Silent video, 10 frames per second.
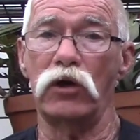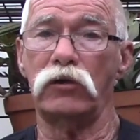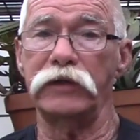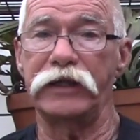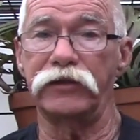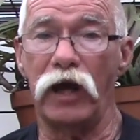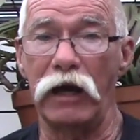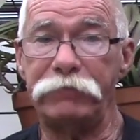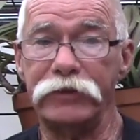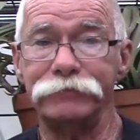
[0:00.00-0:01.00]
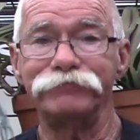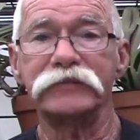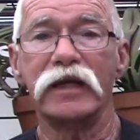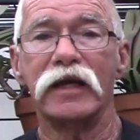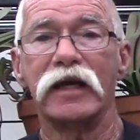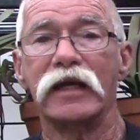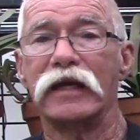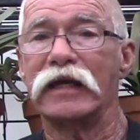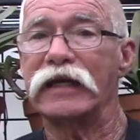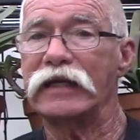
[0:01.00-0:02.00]
cleaned up,
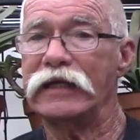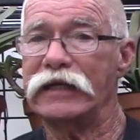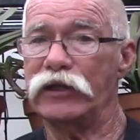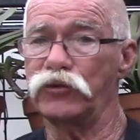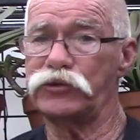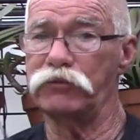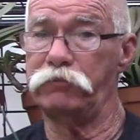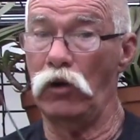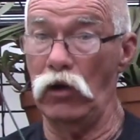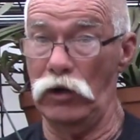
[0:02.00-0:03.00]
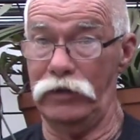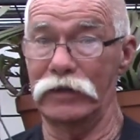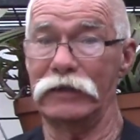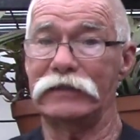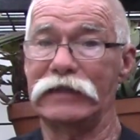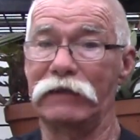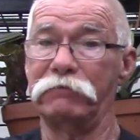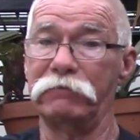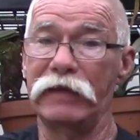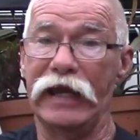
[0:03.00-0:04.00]
here's the part
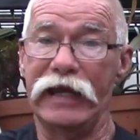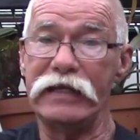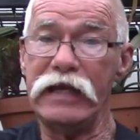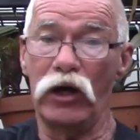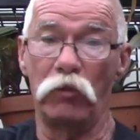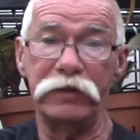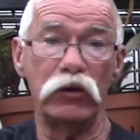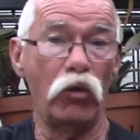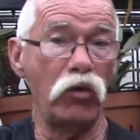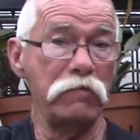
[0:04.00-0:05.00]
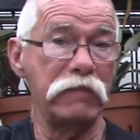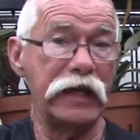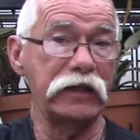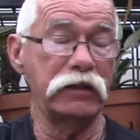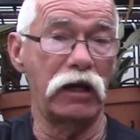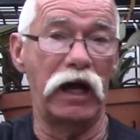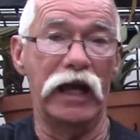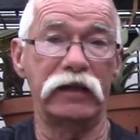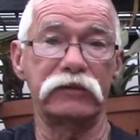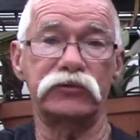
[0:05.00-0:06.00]
that may help it or may
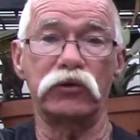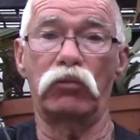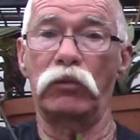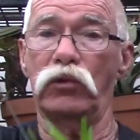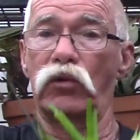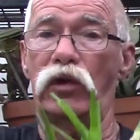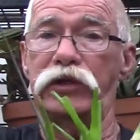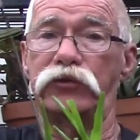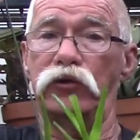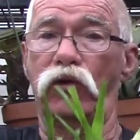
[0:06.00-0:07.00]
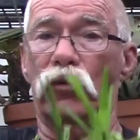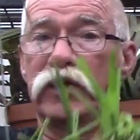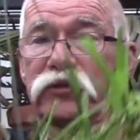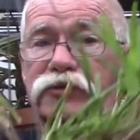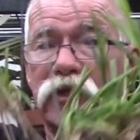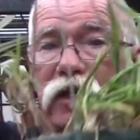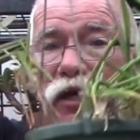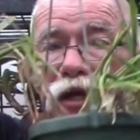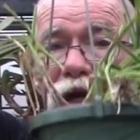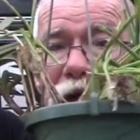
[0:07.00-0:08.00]
not. So what we're going to do is,
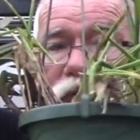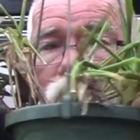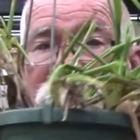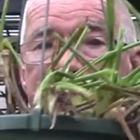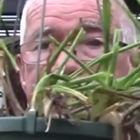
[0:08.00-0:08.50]
I'm going to